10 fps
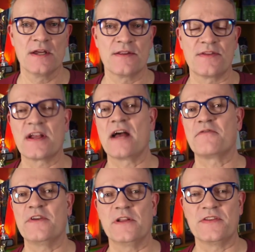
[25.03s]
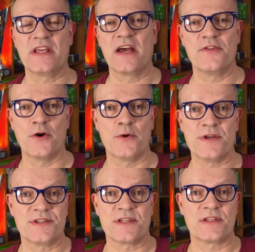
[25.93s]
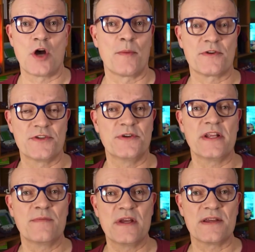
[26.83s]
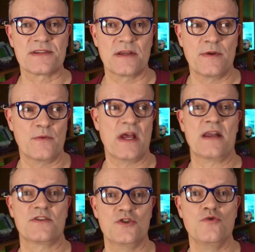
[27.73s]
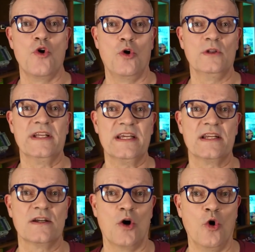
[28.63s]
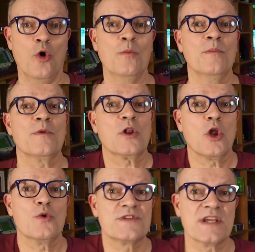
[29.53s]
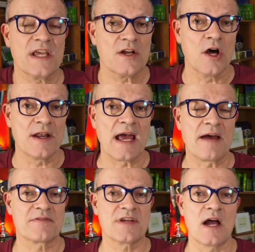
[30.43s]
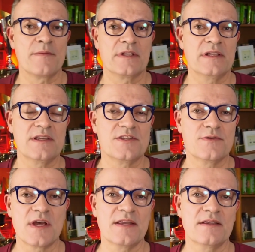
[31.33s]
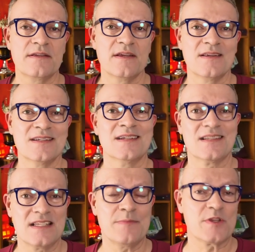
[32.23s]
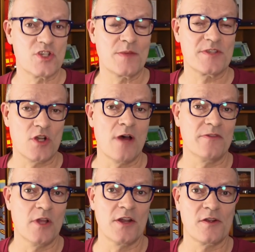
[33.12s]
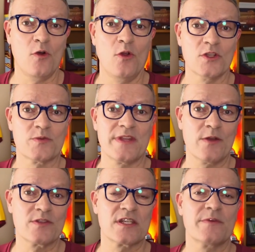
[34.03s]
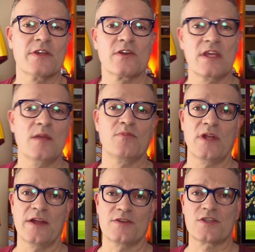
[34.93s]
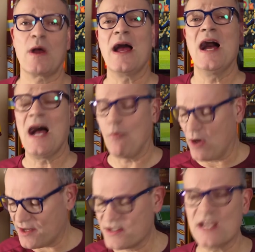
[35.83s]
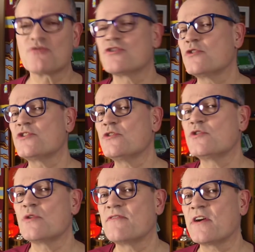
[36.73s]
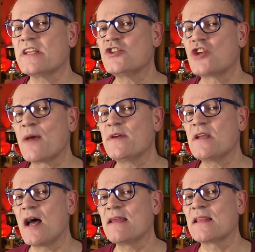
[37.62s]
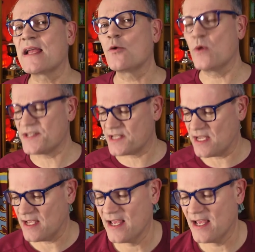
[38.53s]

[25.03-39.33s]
The thing I feel in the end, though, is it's an opportunity missed. I mean, we had a two-goal lead at home closing in on halftime, and Leeds United, a team that ships an awful lot of goals without some of their key players. So I wanted to introduce you to a very Gemini-like whiskey.